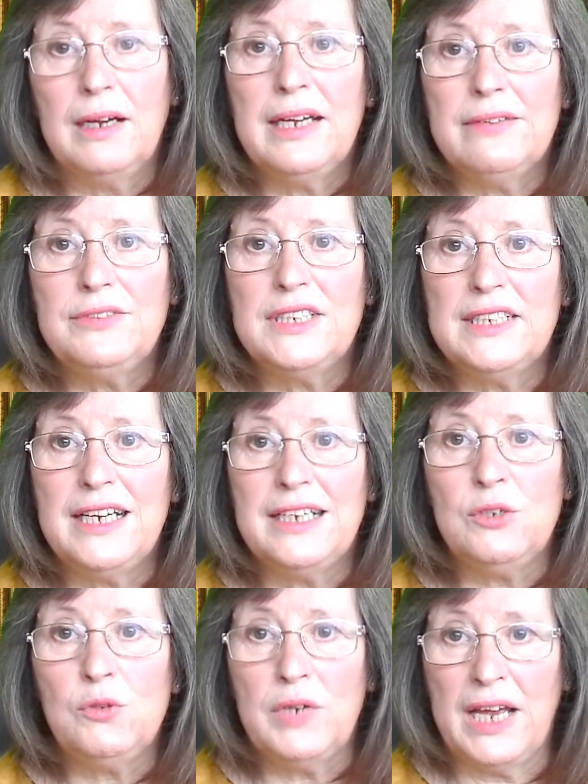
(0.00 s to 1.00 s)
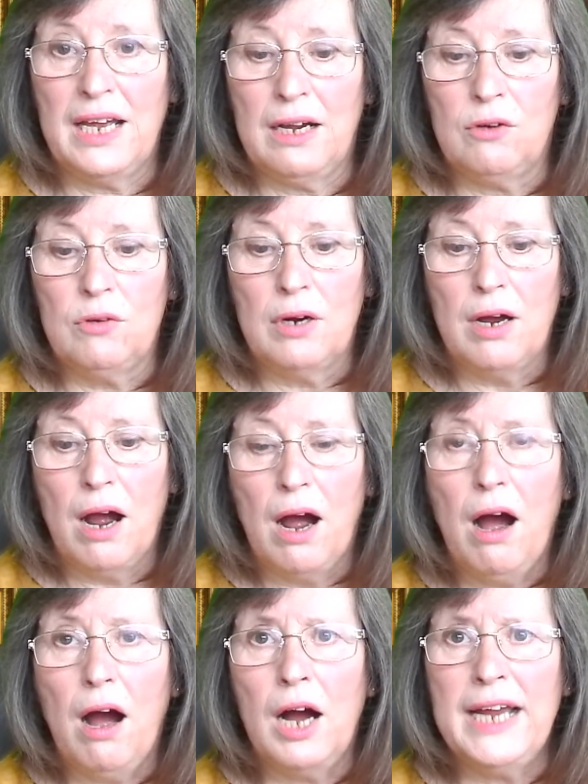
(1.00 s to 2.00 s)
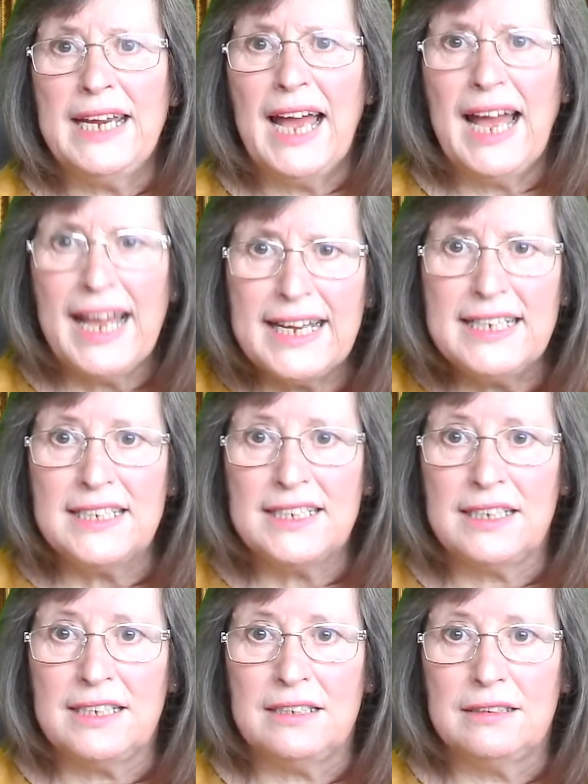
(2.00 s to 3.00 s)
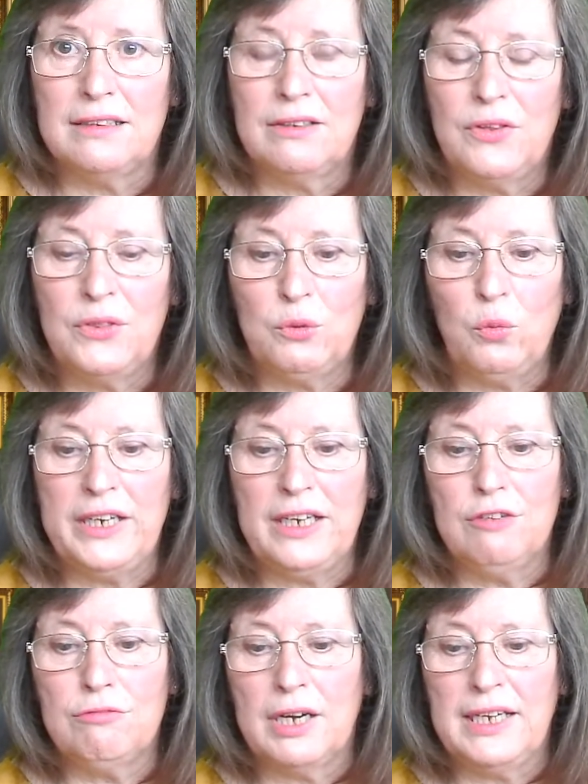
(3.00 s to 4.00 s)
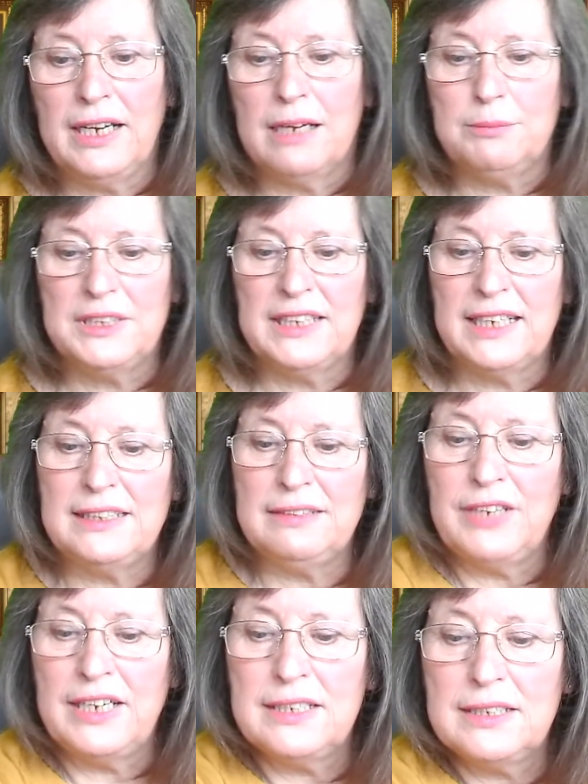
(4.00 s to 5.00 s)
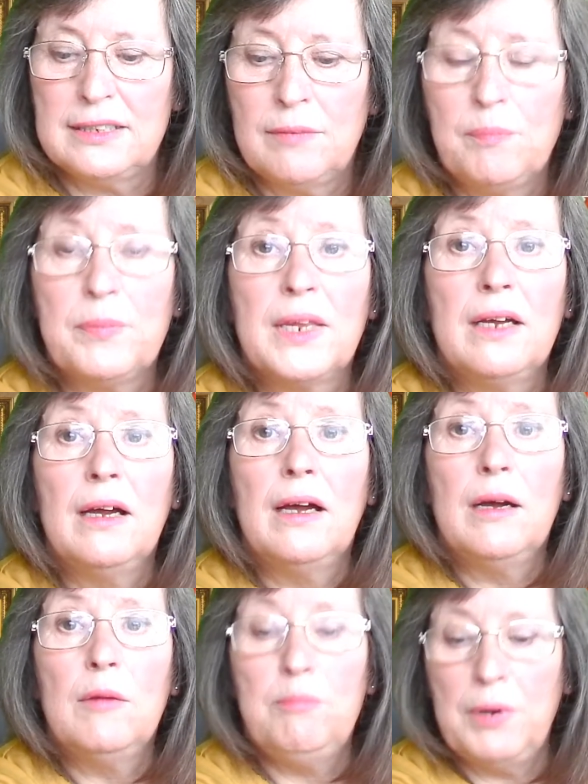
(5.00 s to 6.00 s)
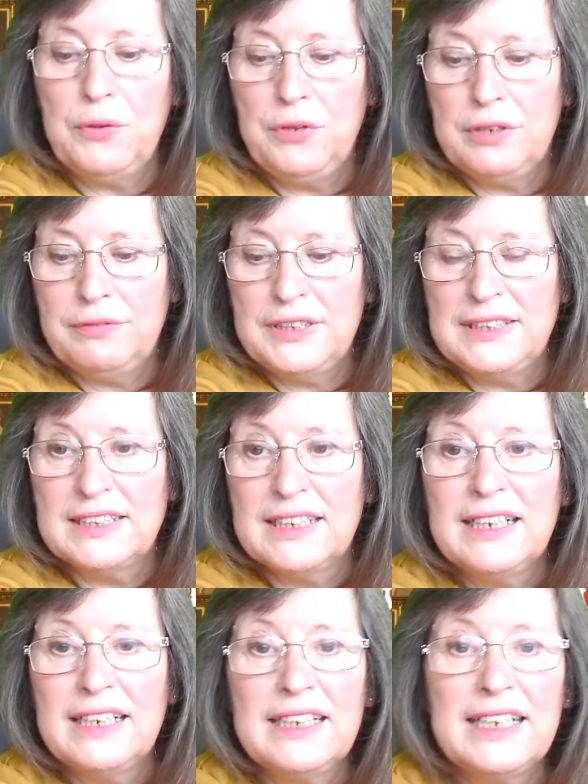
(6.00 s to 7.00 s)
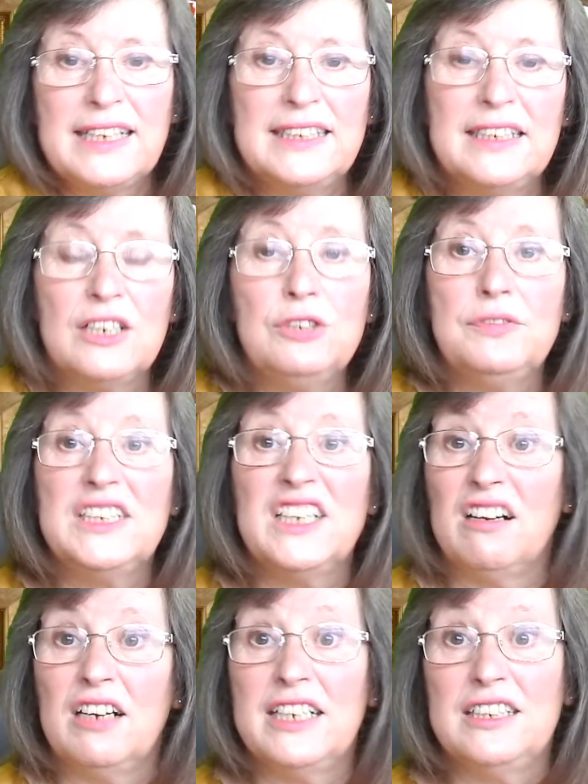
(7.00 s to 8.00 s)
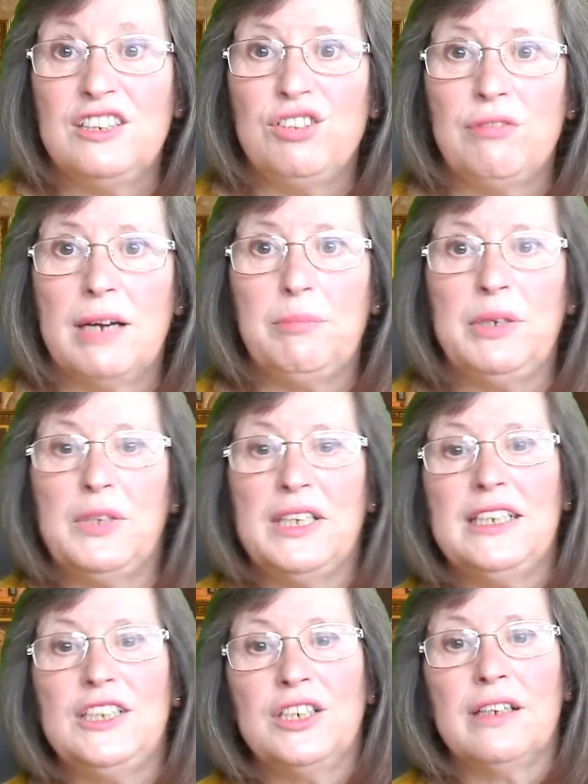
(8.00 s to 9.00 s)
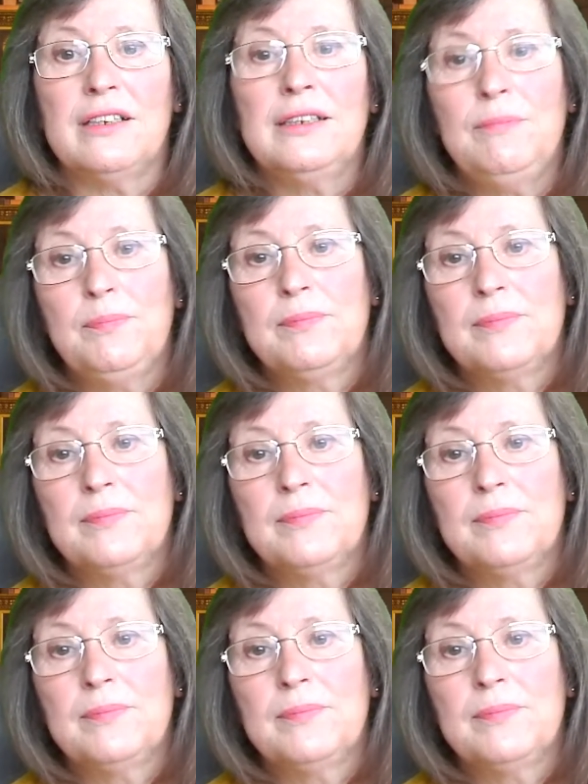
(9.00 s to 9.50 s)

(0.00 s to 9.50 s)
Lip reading: I have to tell you now, I hated the week running up to that event. Both of us getting overtired and crabby with each other,